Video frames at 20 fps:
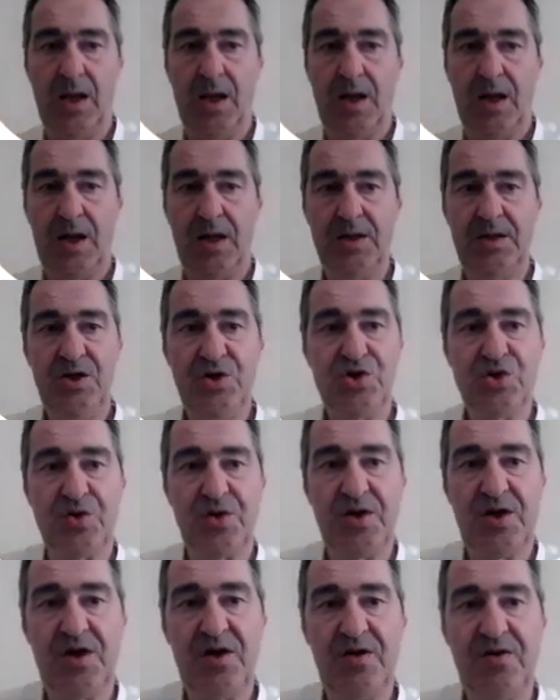
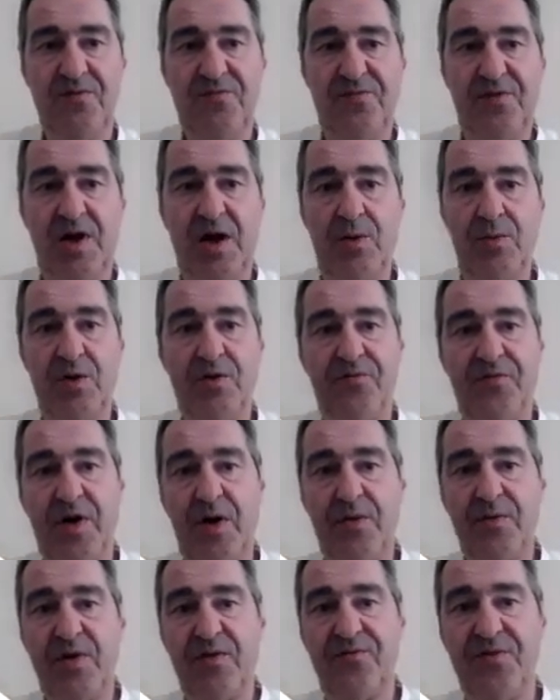Additional flower
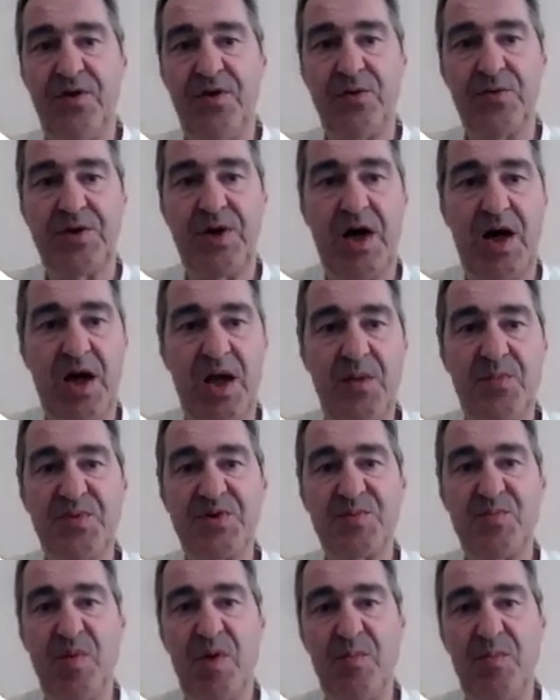variant
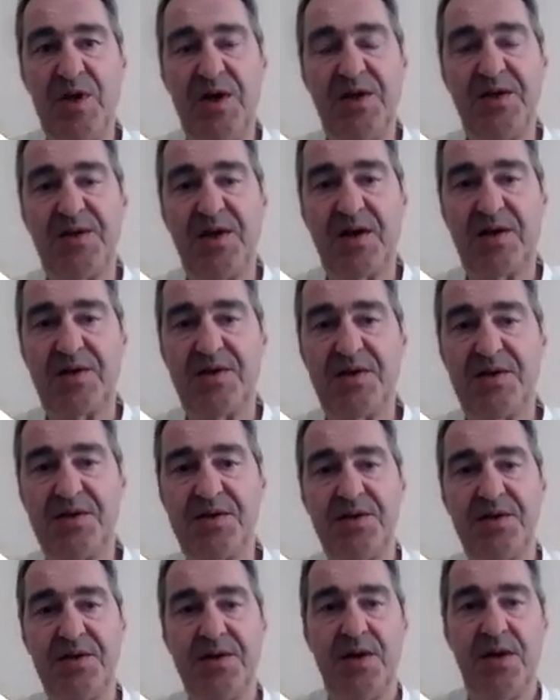phenotypes may be detected
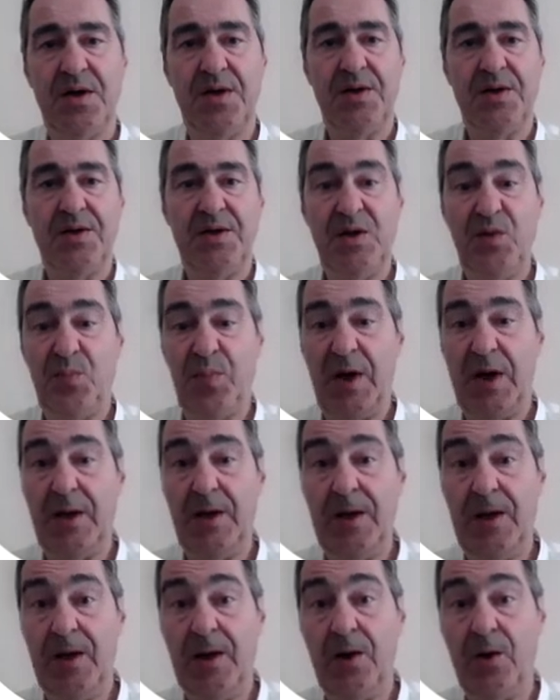
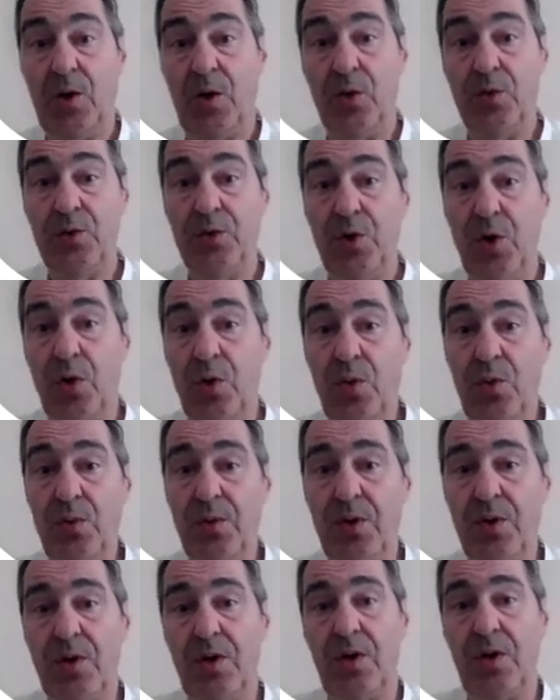depending on
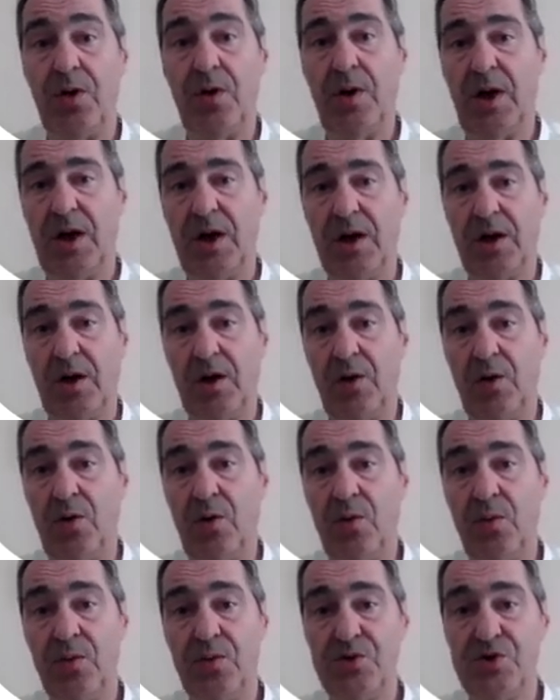known or
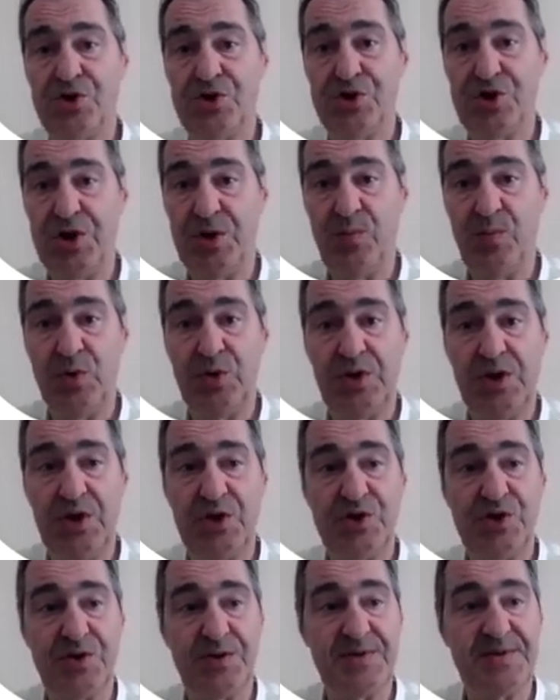unknown gene
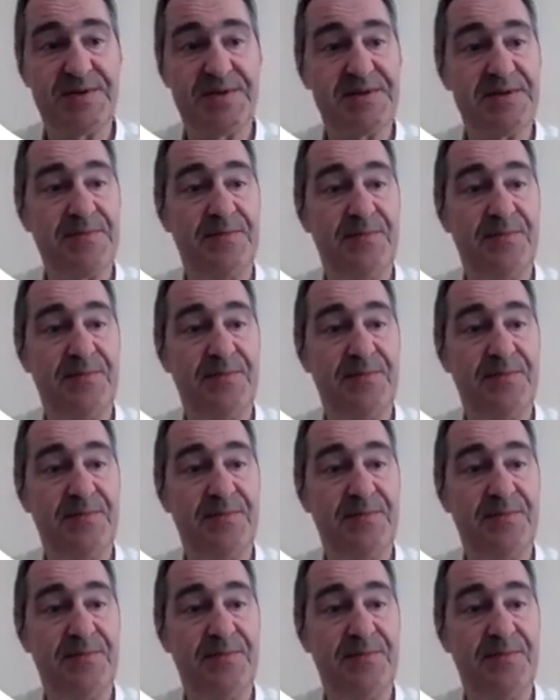mutations.